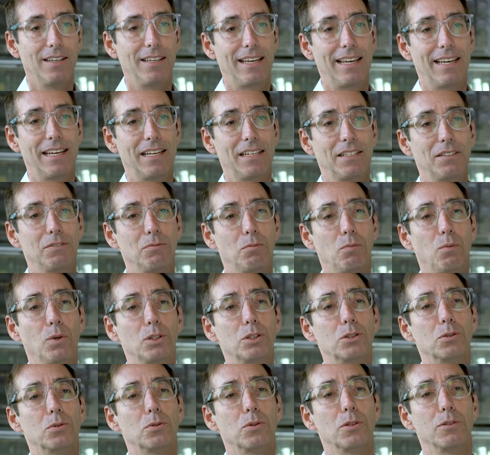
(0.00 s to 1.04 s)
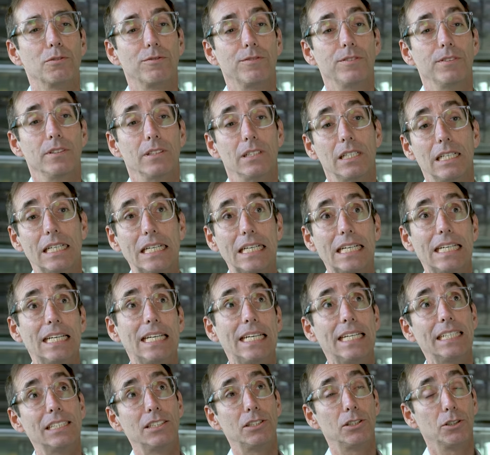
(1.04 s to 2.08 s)
and what sort of
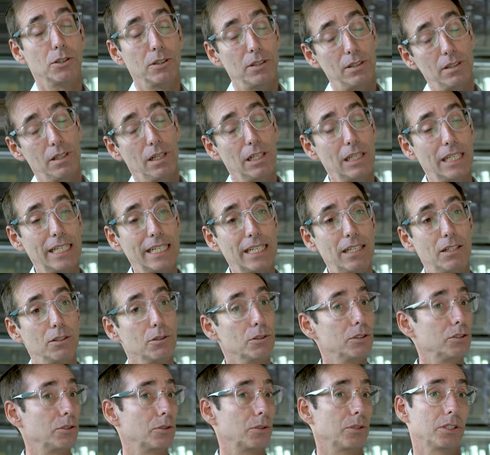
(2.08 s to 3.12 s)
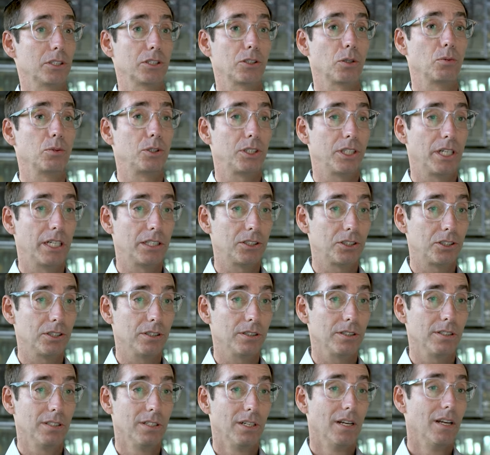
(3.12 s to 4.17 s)
is there a link or is there an
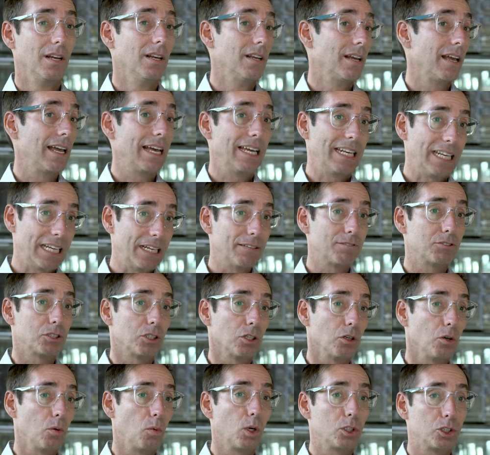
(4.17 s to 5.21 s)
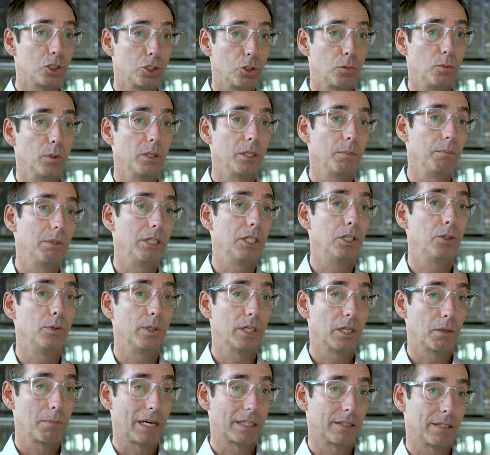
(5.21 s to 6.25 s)
association? And if so, what should we be
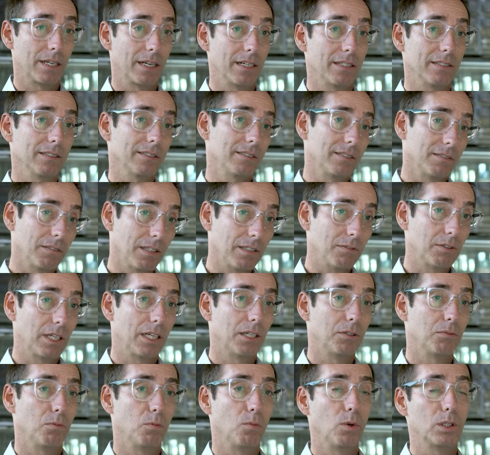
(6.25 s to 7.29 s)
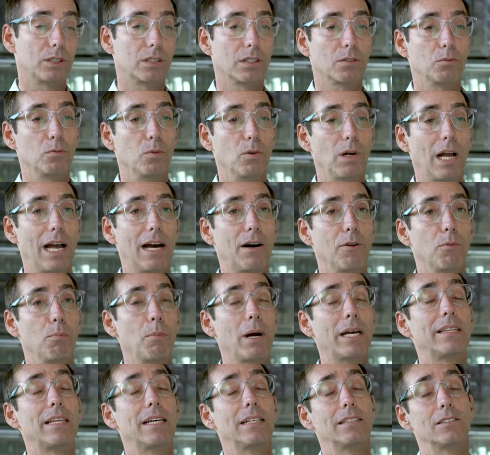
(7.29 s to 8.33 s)
doing about that? And, and what, how
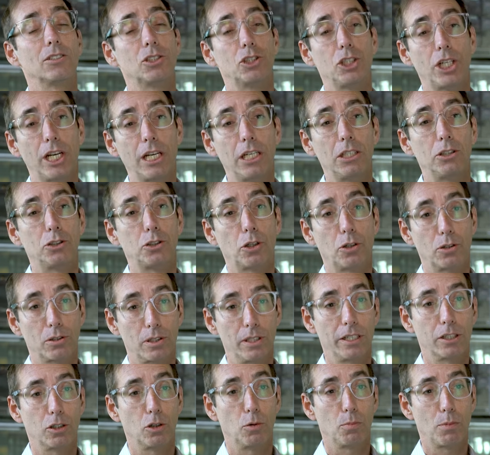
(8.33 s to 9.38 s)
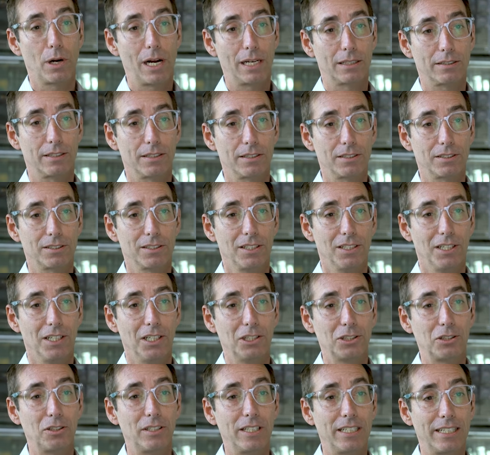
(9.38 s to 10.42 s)
might that change our clinical practice?
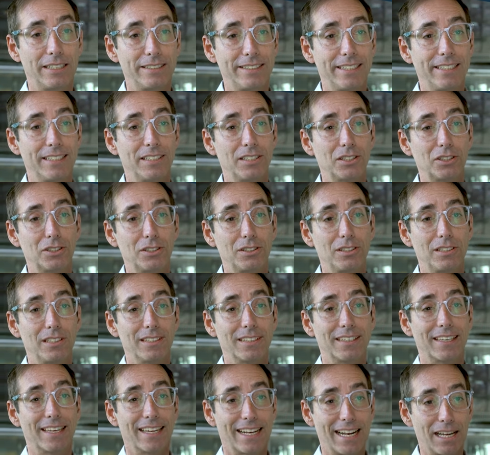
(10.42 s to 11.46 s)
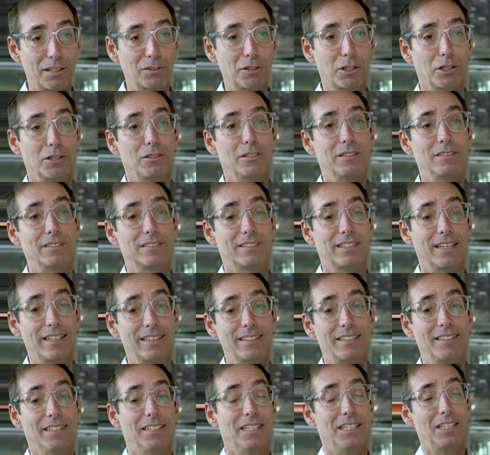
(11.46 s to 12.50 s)
the idea is to get out there and
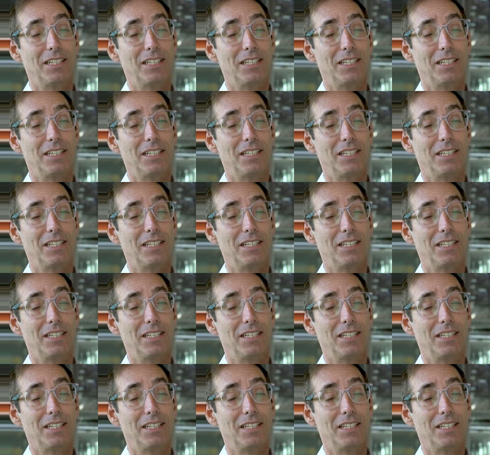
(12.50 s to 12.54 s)
say,